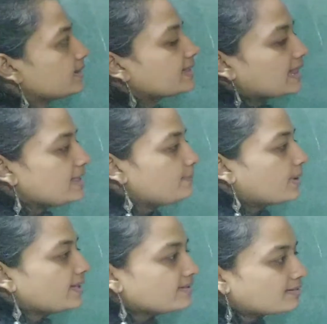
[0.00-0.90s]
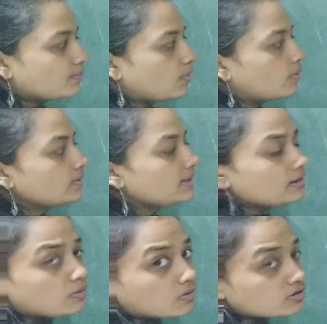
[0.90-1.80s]
selling price is more than
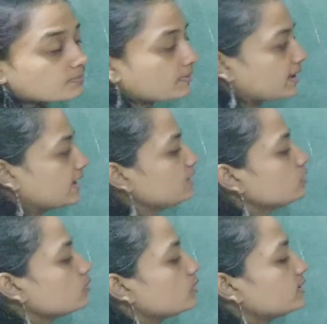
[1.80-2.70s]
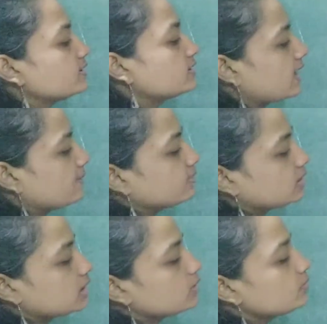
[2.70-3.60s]
cost price, so it is
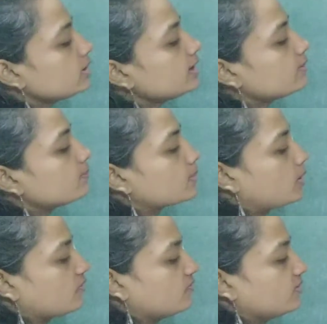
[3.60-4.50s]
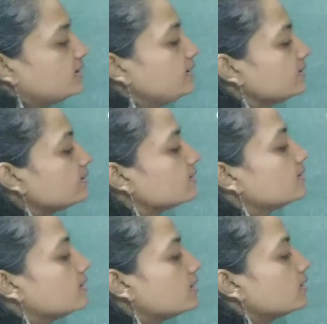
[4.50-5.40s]
absolutely a profit.
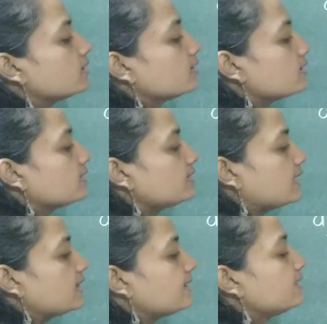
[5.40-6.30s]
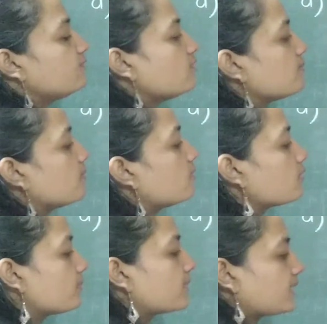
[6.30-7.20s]
Is selling it for
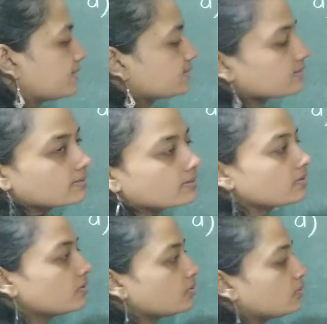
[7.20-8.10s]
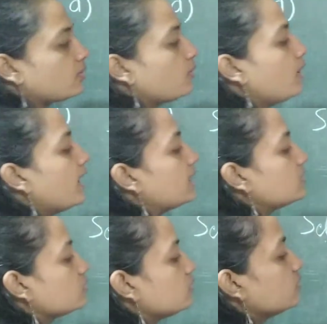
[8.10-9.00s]
more price. So I
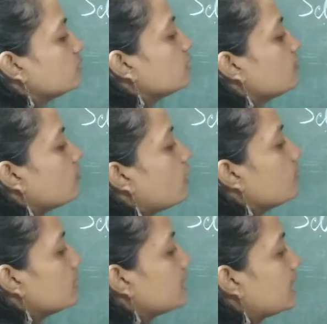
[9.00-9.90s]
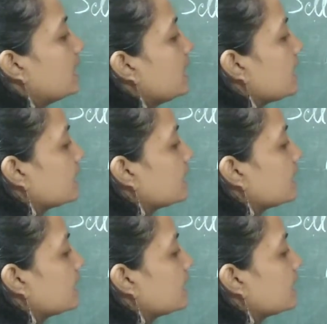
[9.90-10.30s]
should use the formula